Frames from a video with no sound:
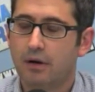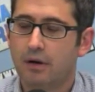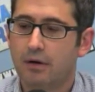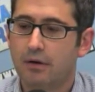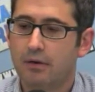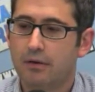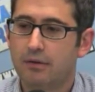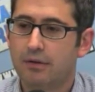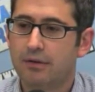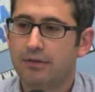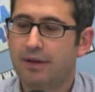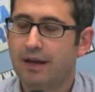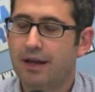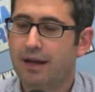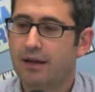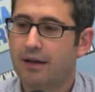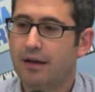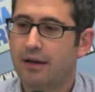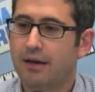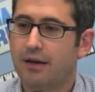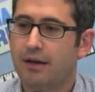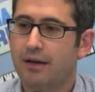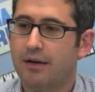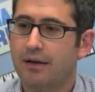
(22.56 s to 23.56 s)
what's that?
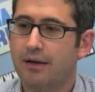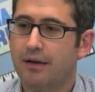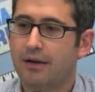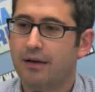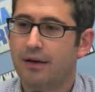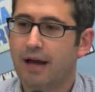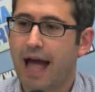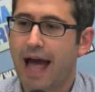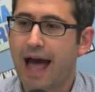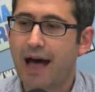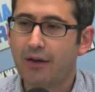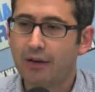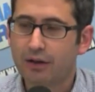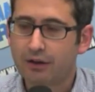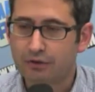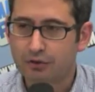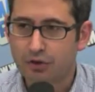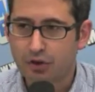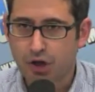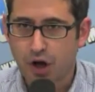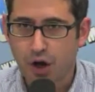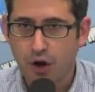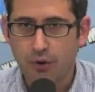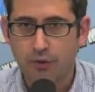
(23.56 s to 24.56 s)
Uh, Alex
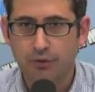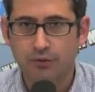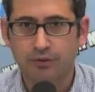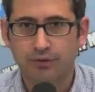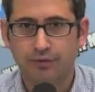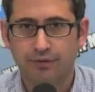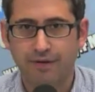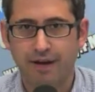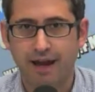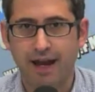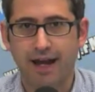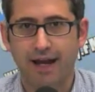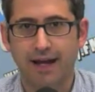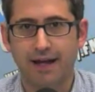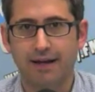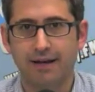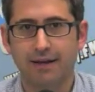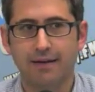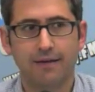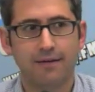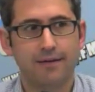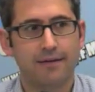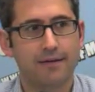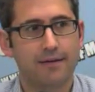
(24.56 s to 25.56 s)
Jones fan.
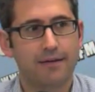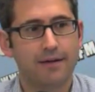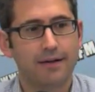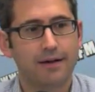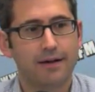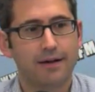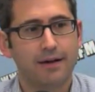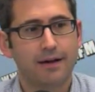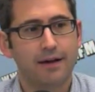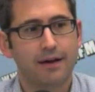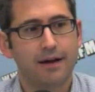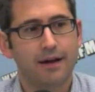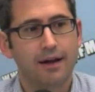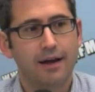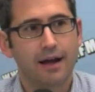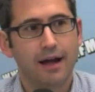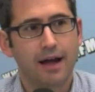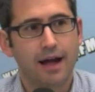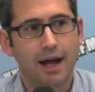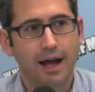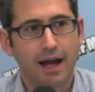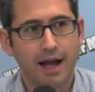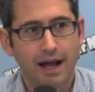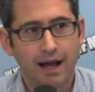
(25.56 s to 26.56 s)

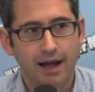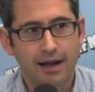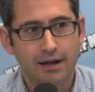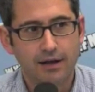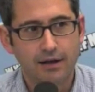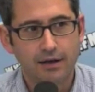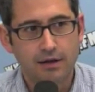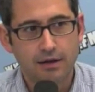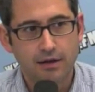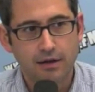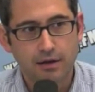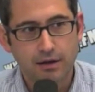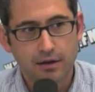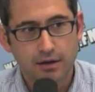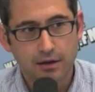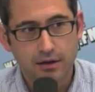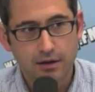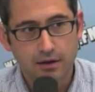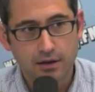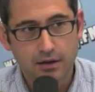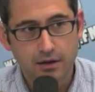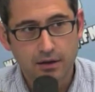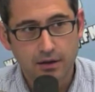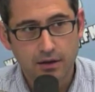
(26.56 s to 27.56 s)
I and actually think he was
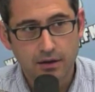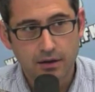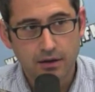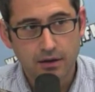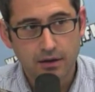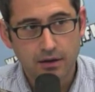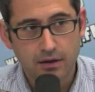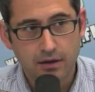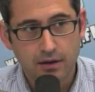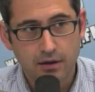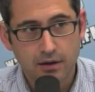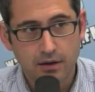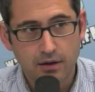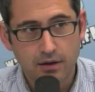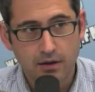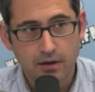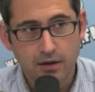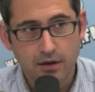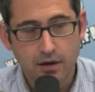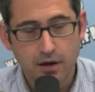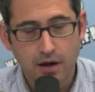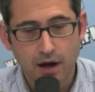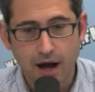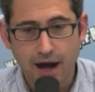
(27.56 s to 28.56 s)
mocking Alex
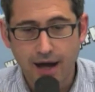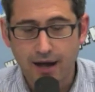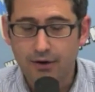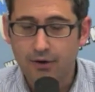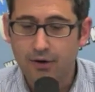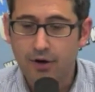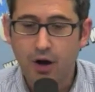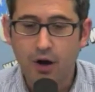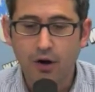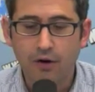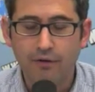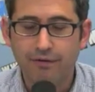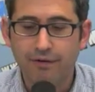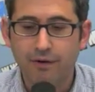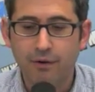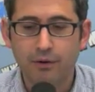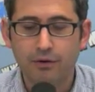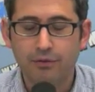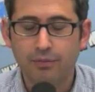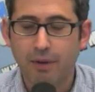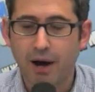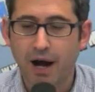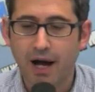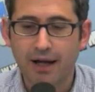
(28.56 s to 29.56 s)
Jones. I don't know if he
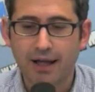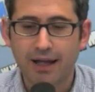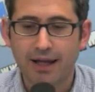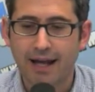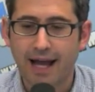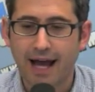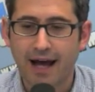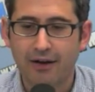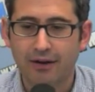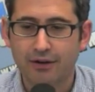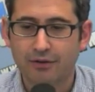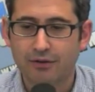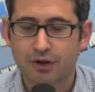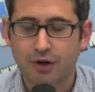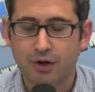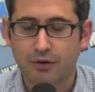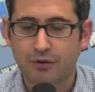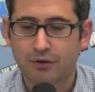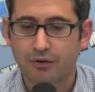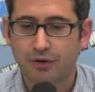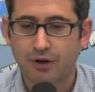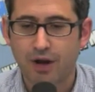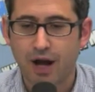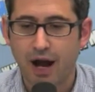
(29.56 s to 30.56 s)
was mocking Alex
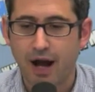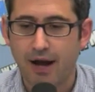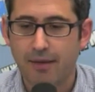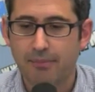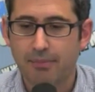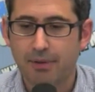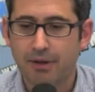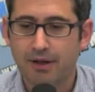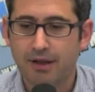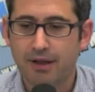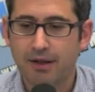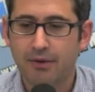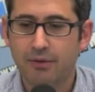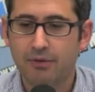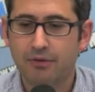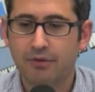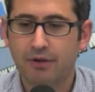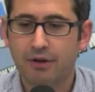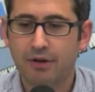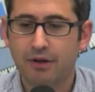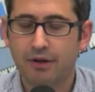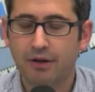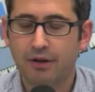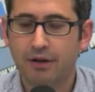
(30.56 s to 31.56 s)
Jones or not, but he was
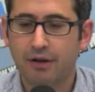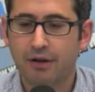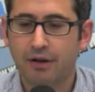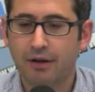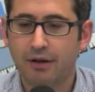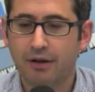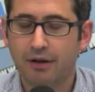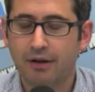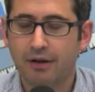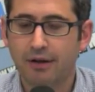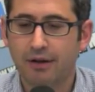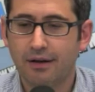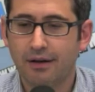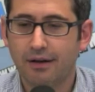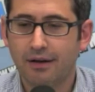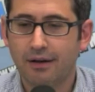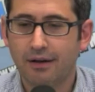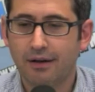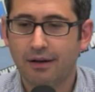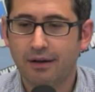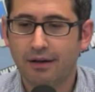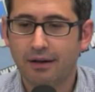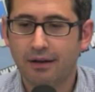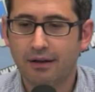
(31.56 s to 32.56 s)
a,
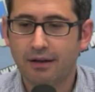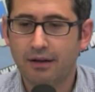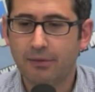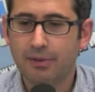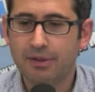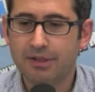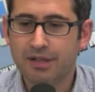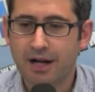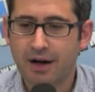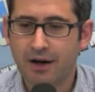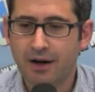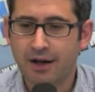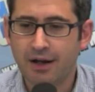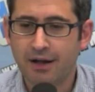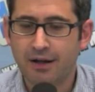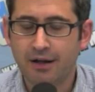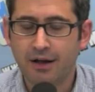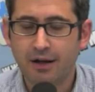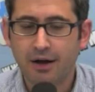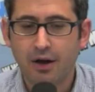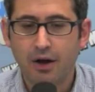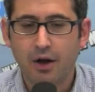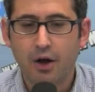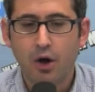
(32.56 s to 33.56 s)
a libertarian
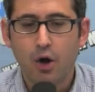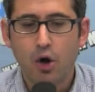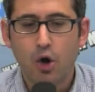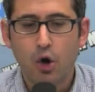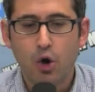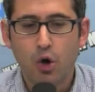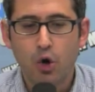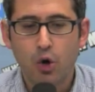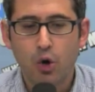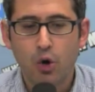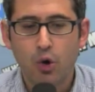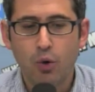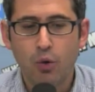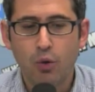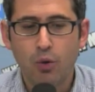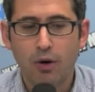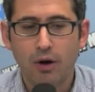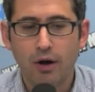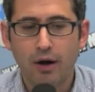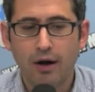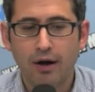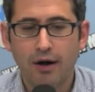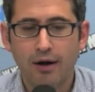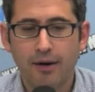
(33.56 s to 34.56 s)

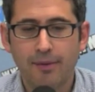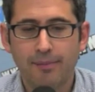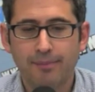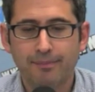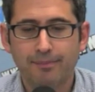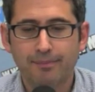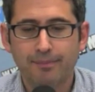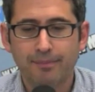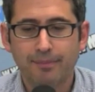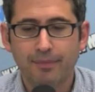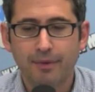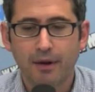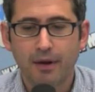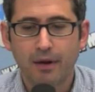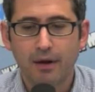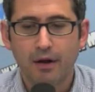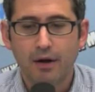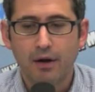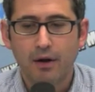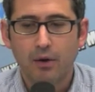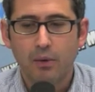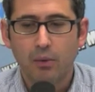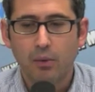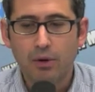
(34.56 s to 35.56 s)
who um,
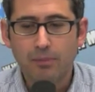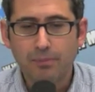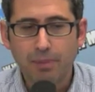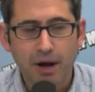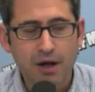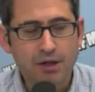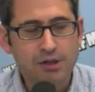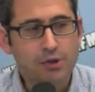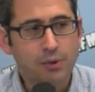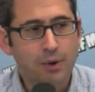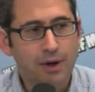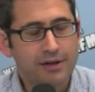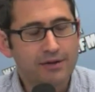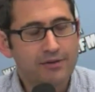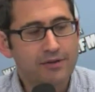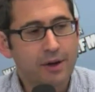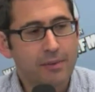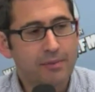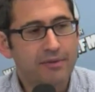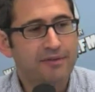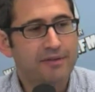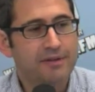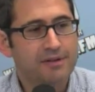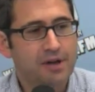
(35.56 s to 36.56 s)
would punctuate
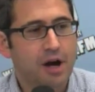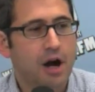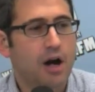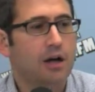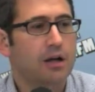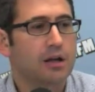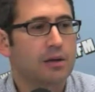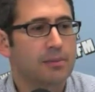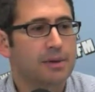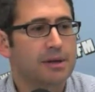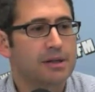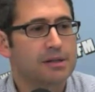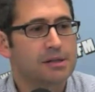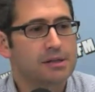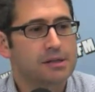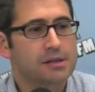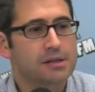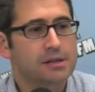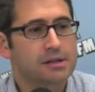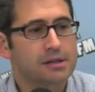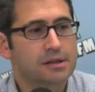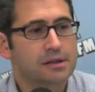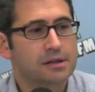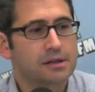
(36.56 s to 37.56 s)
some of his arguments